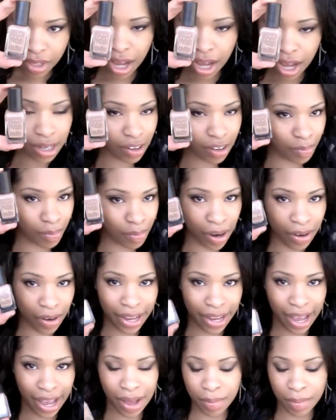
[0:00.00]
I love
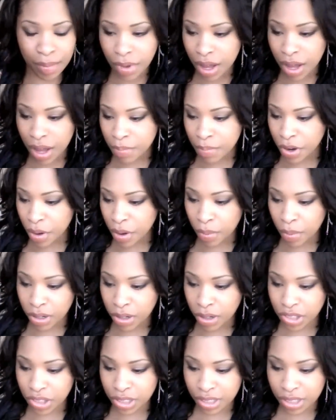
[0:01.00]
Barry M um, nail
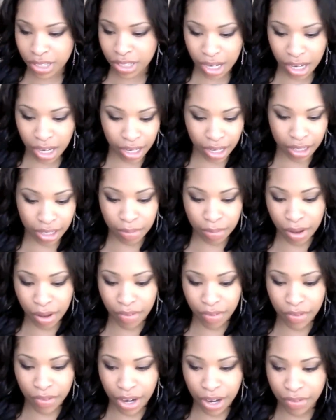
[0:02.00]
polishes. They're like my
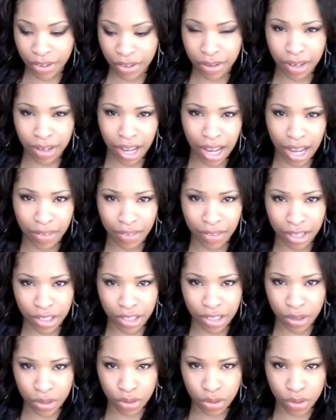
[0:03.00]
favorite kind of like
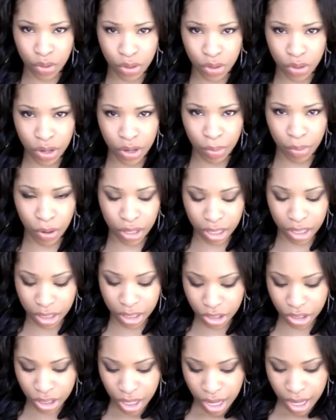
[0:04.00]
drugstore nail
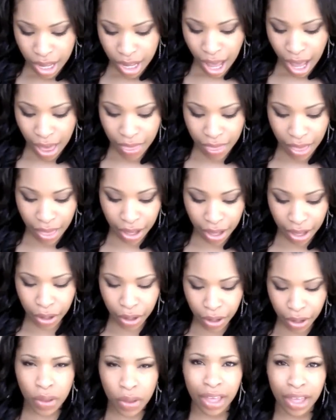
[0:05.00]
polish, and they
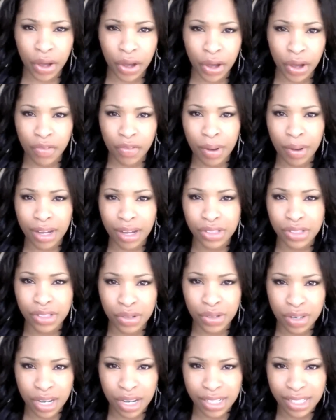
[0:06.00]
go they go for about
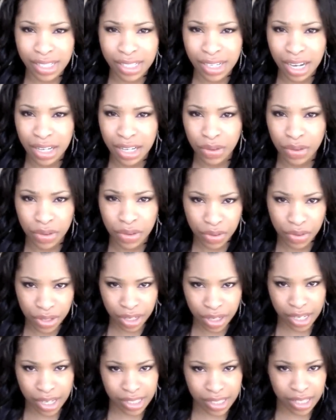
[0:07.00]
two ninety nine or three
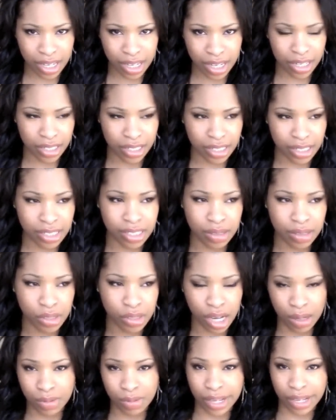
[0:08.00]
ninety nine, and
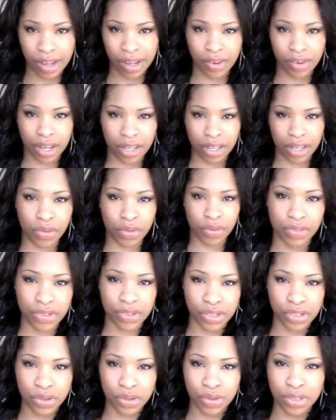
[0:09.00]
sometimes they have like a three
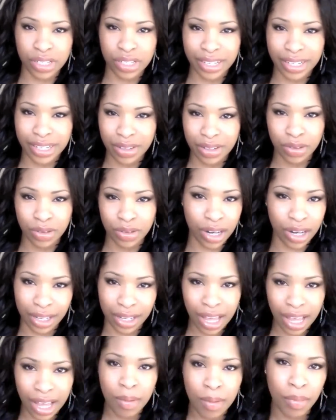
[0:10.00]
for two deal or like
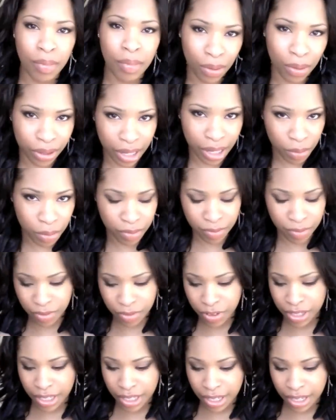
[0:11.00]
buy one get one
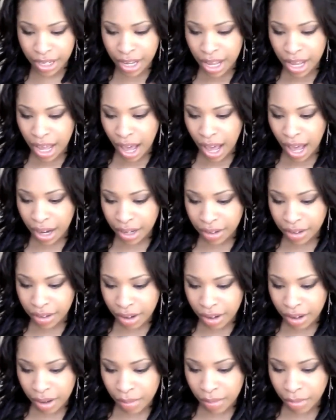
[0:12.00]
free. And
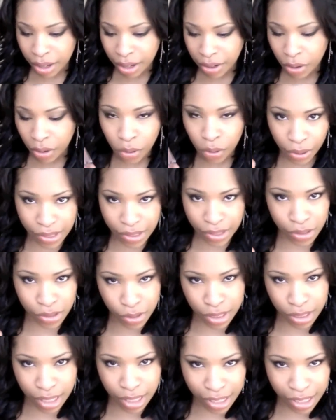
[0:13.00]
um, I always
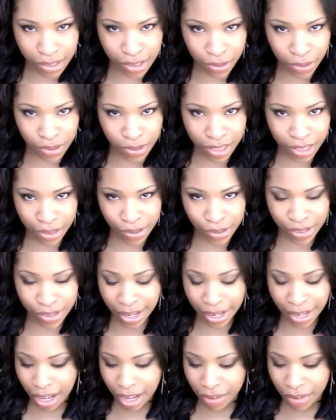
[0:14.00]
utilize those deals
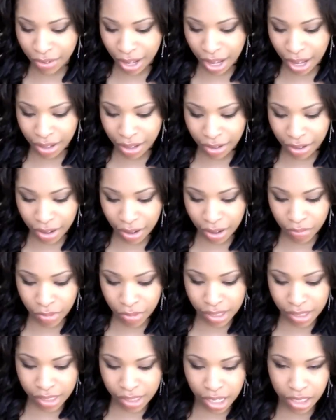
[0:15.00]
they have. And um,
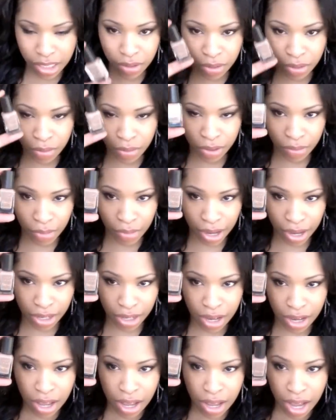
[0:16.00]
this is actually one of my
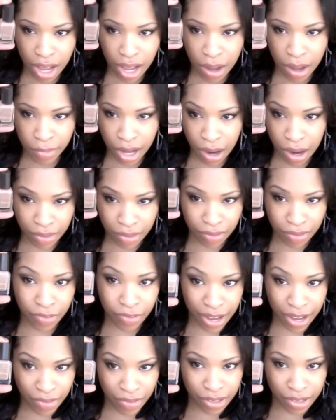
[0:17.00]
um, current
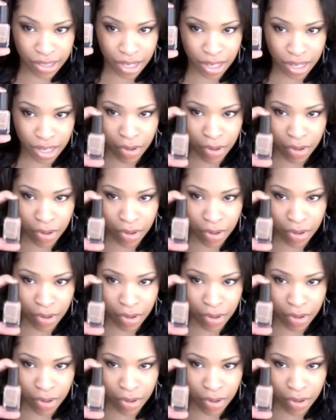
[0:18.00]
favorites at the